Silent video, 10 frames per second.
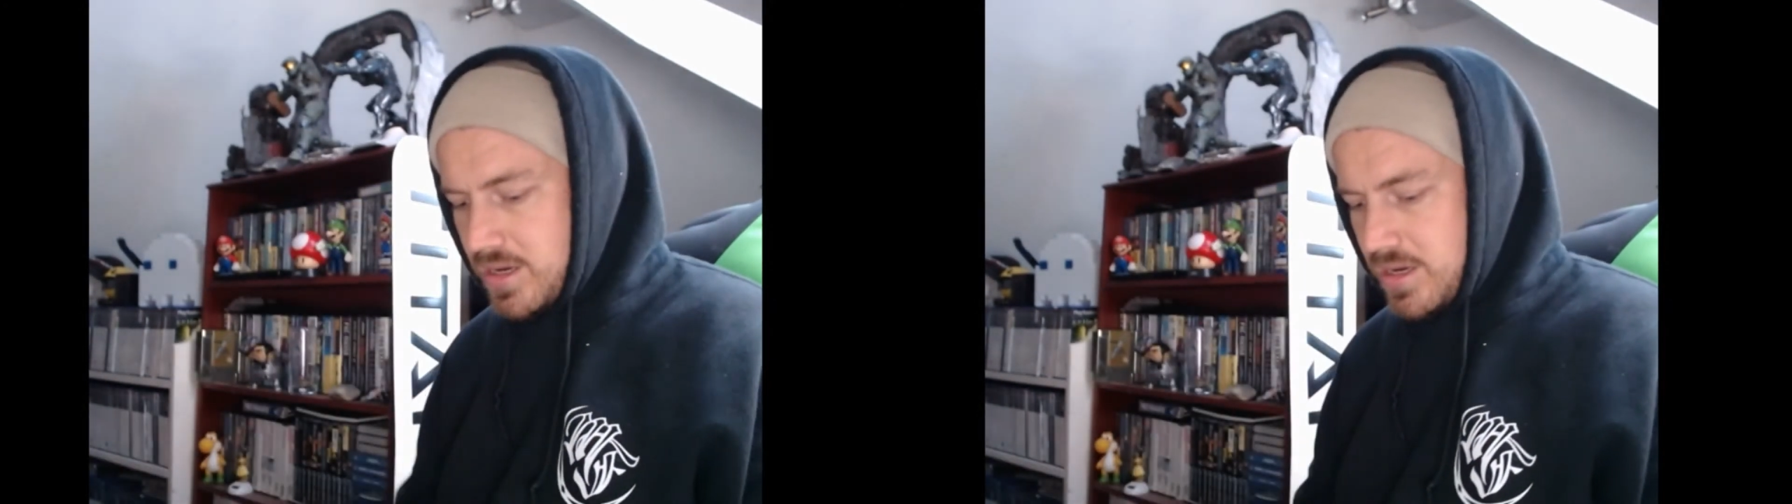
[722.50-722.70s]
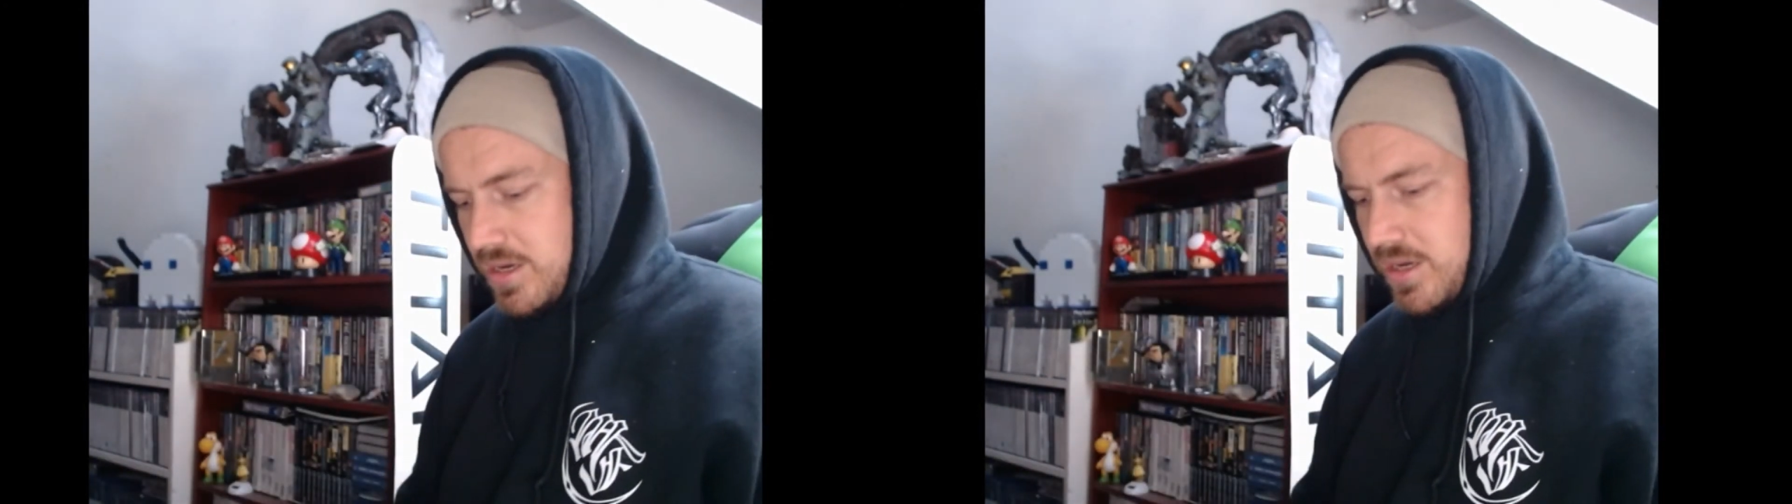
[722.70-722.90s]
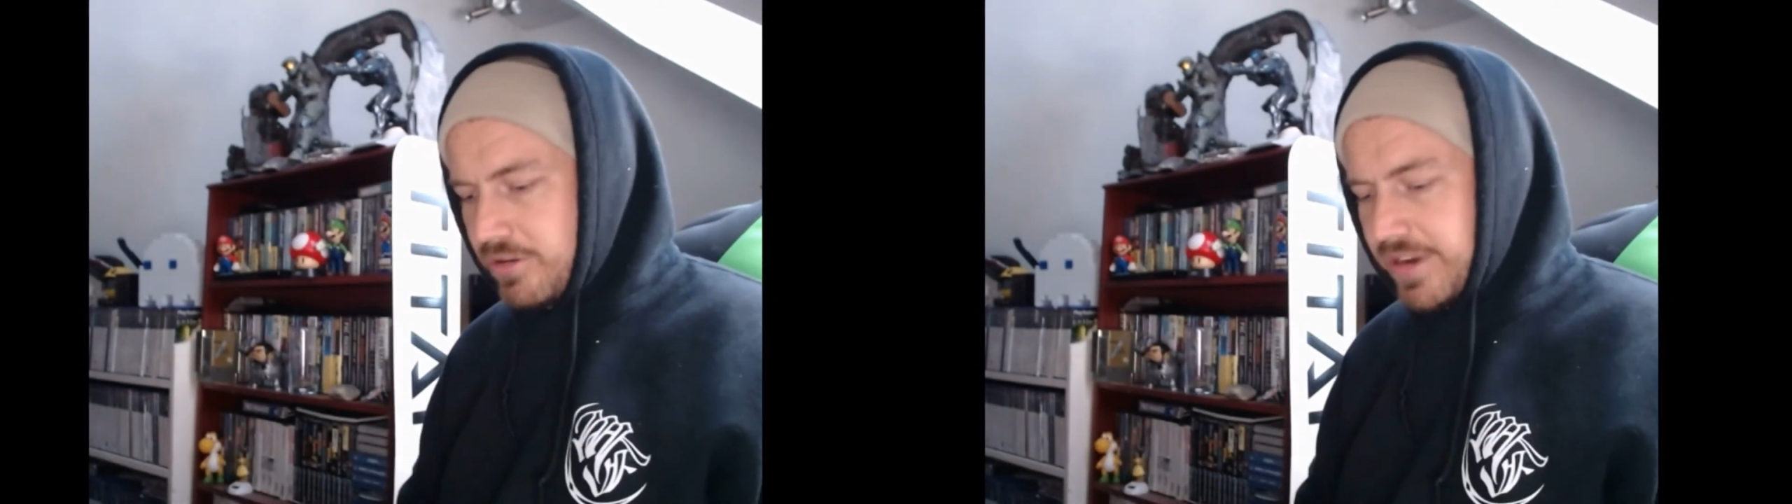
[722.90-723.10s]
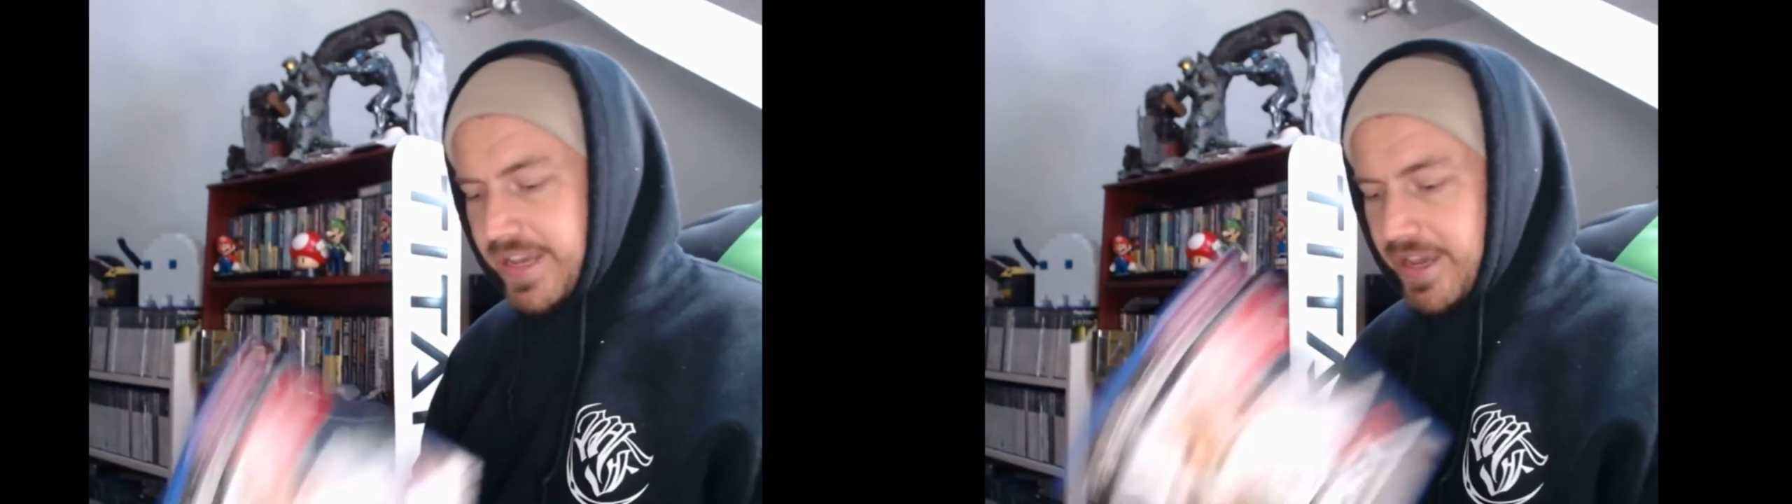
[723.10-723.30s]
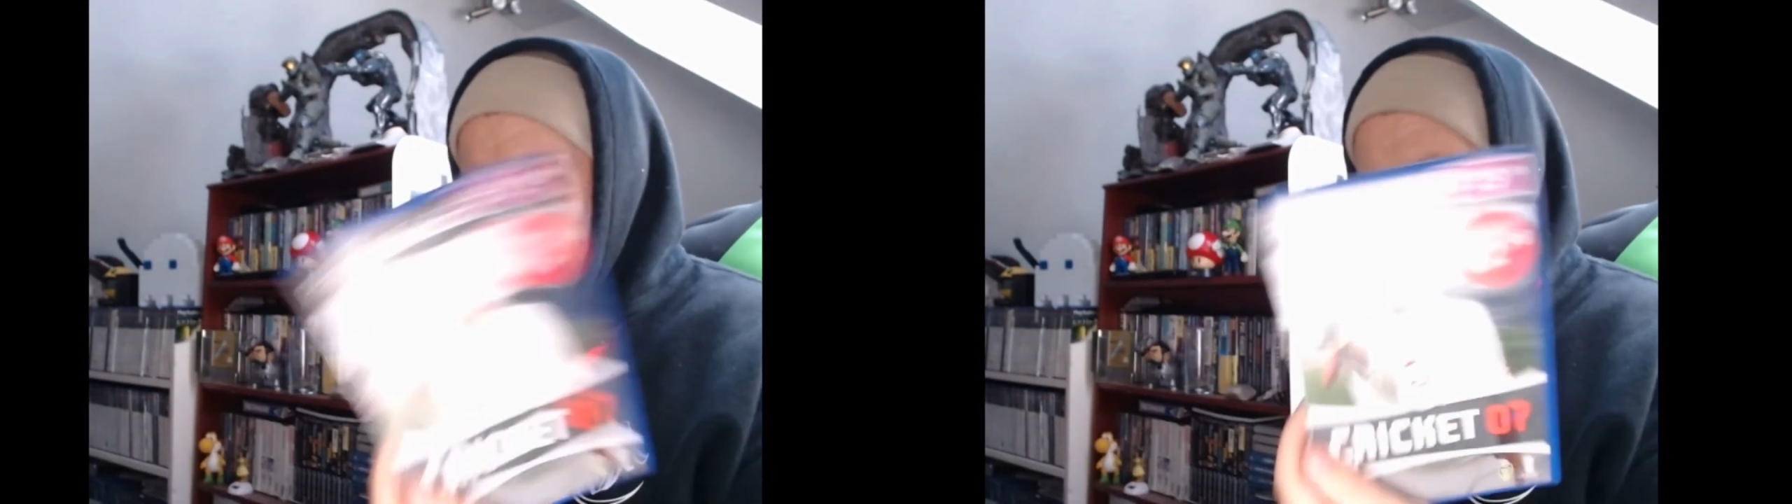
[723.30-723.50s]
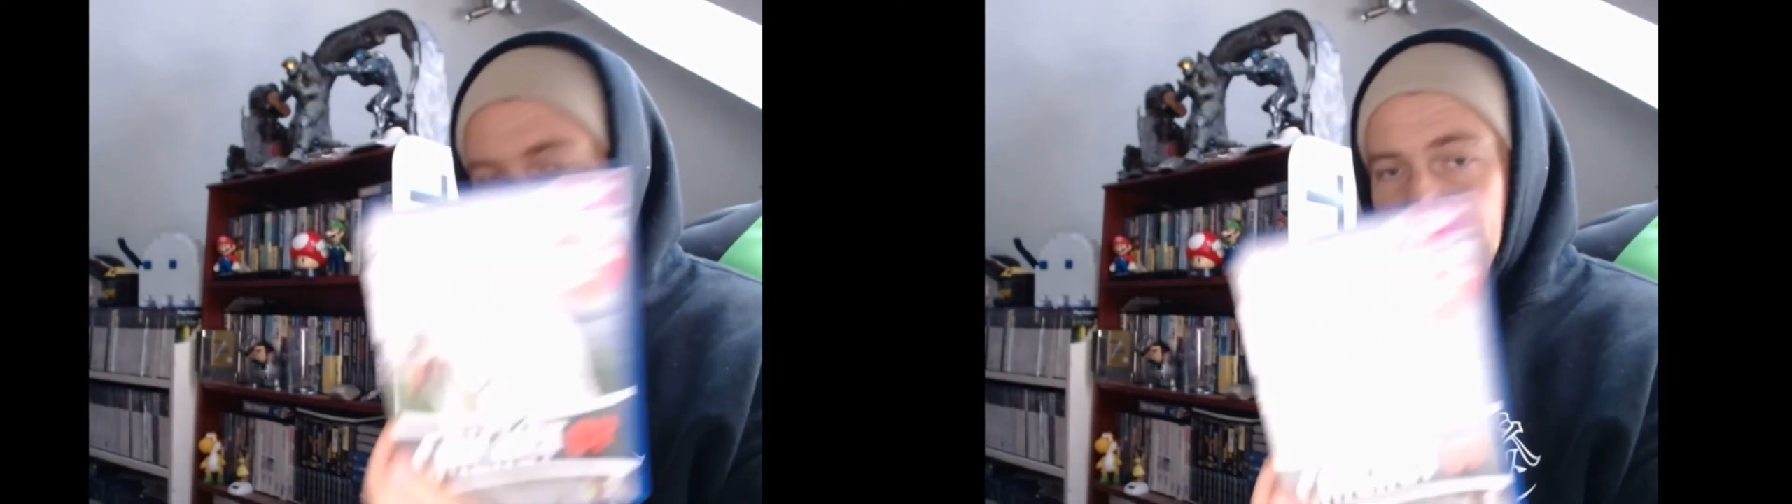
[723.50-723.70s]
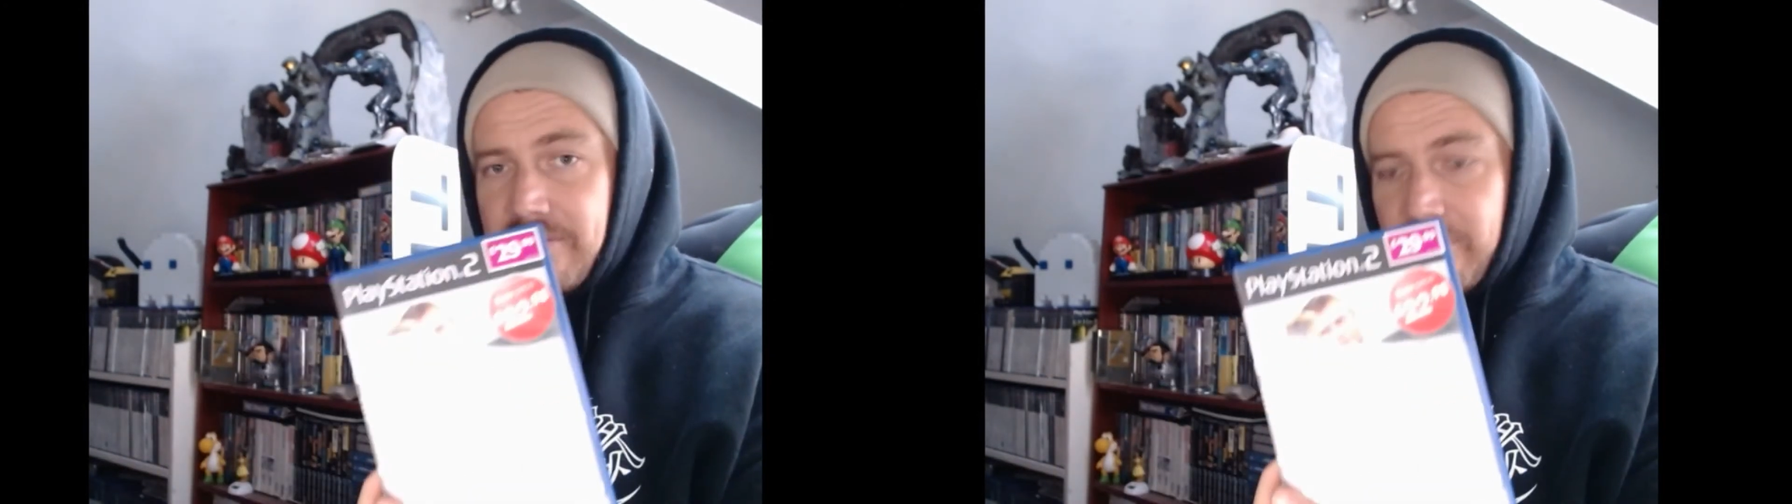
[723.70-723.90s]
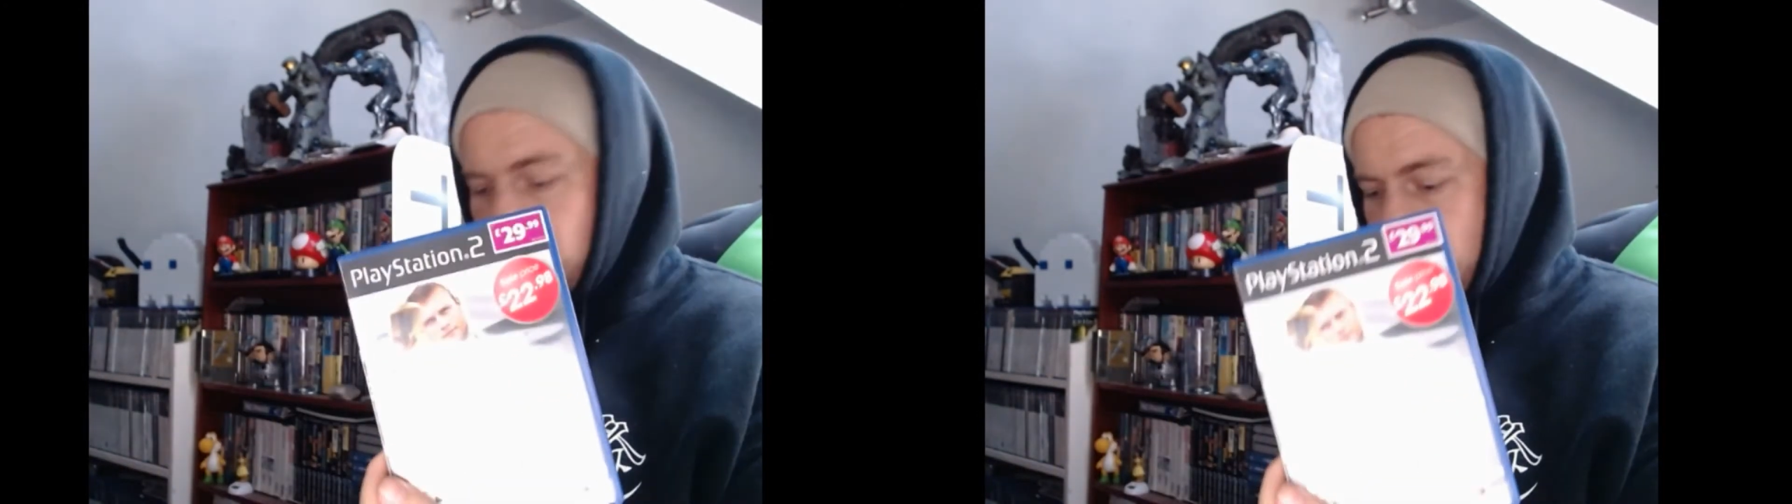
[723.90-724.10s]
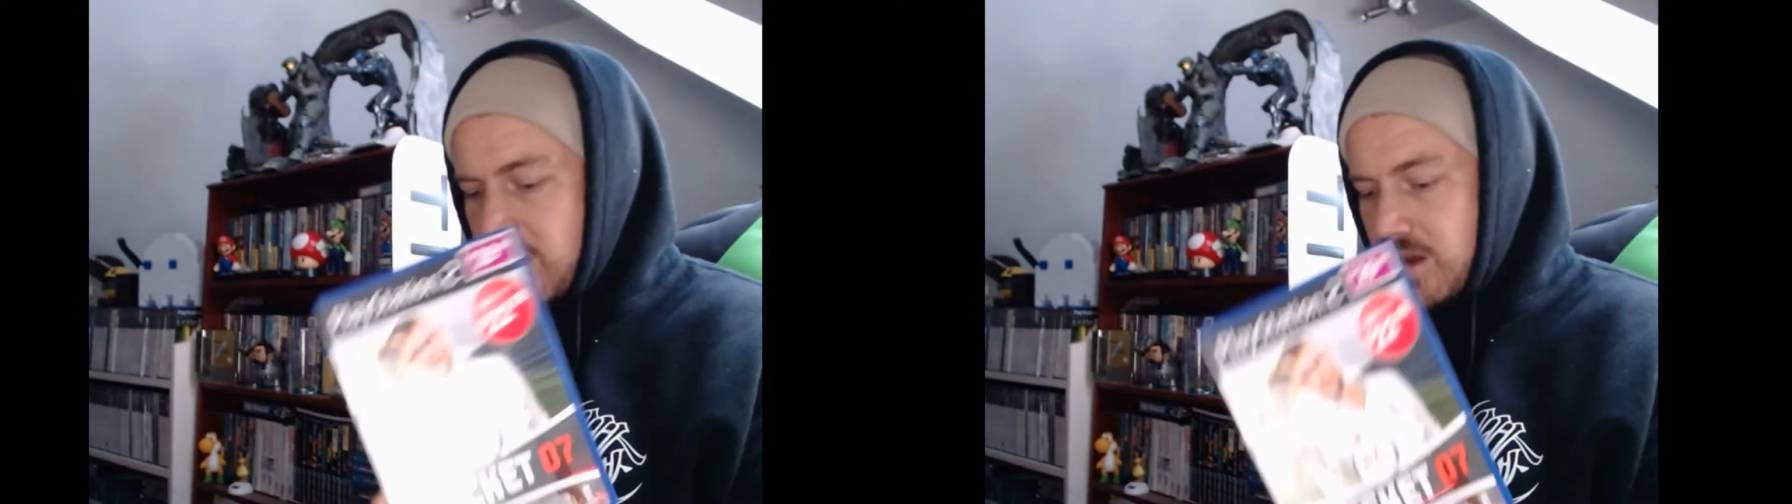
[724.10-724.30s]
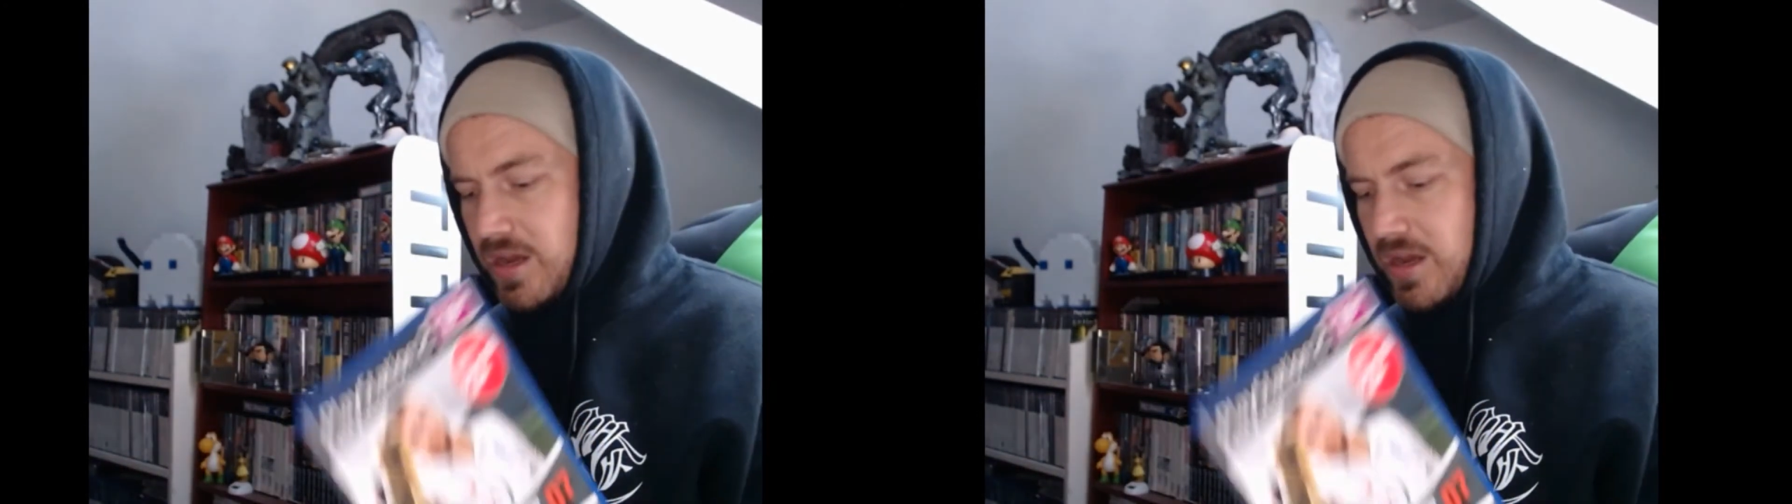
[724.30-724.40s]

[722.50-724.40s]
Cricket 07